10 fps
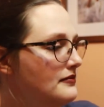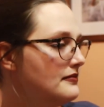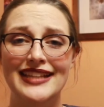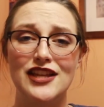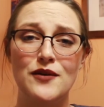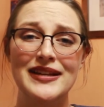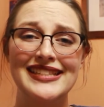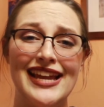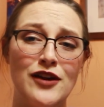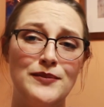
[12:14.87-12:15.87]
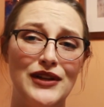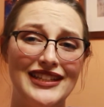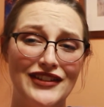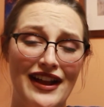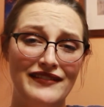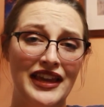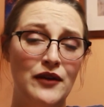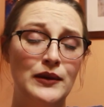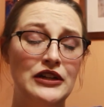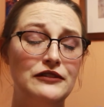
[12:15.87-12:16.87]
As always, I hope you guys are having a
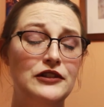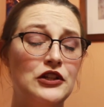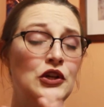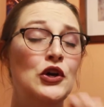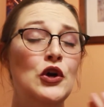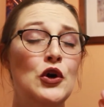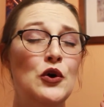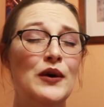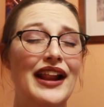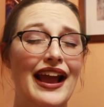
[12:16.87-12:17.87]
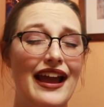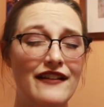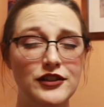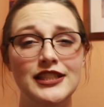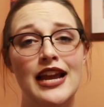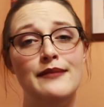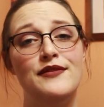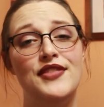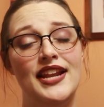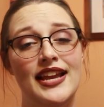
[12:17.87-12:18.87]
wonderful whatever time
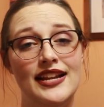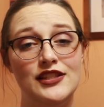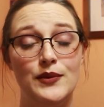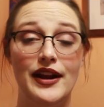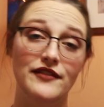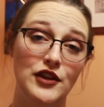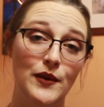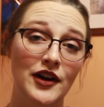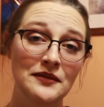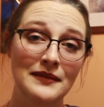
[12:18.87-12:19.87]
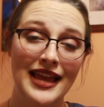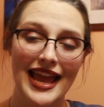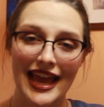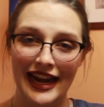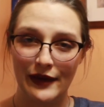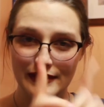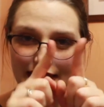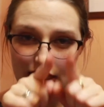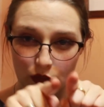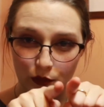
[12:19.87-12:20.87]
of the day it is wherever you are. And I will
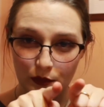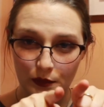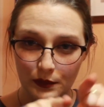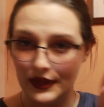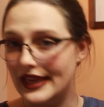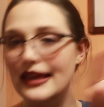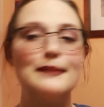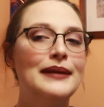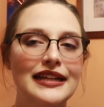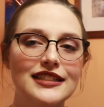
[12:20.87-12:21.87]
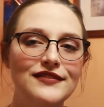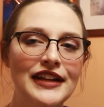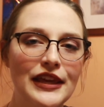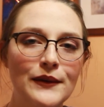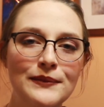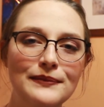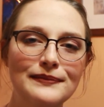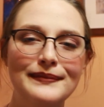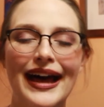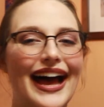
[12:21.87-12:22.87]
see you in my next video.
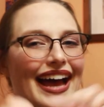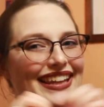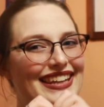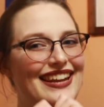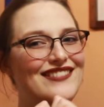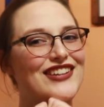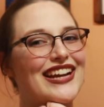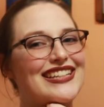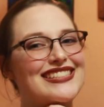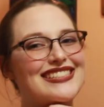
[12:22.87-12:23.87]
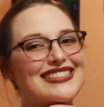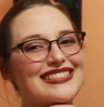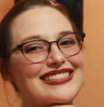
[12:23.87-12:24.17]
I love you guys.